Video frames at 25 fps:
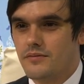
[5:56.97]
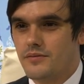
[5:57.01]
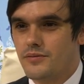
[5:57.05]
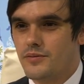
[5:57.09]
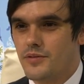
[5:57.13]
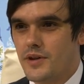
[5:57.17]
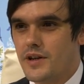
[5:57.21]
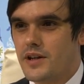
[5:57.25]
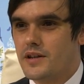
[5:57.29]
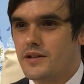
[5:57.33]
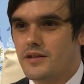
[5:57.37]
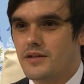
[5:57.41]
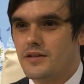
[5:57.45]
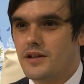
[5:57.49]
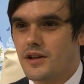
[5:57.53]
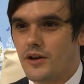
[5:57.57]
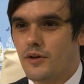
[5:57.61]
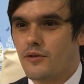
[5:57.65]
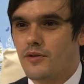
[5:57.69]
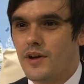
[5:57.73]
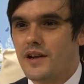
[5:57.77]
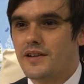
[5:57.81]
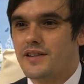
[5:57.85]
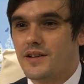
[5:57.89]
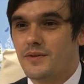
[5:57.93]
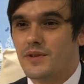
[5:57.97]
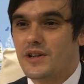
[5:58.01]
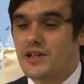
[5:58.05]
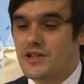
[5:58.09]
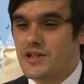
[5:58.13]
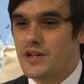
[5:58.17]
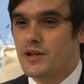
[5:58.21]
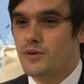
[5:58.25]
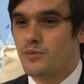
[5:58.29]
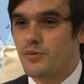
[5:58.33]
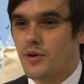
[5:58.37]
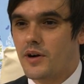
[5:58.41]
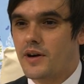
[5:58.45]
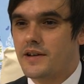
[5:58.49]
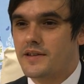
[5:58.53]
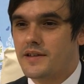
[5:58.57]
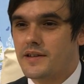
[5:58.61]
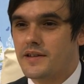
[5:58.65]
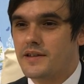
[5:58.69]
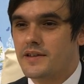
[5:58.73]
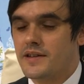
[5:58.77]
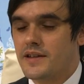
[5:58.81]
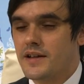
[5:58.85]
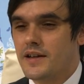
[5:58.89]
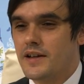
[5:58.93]
pretty relatively cheap
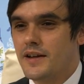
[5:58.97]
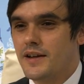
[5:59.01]
prices.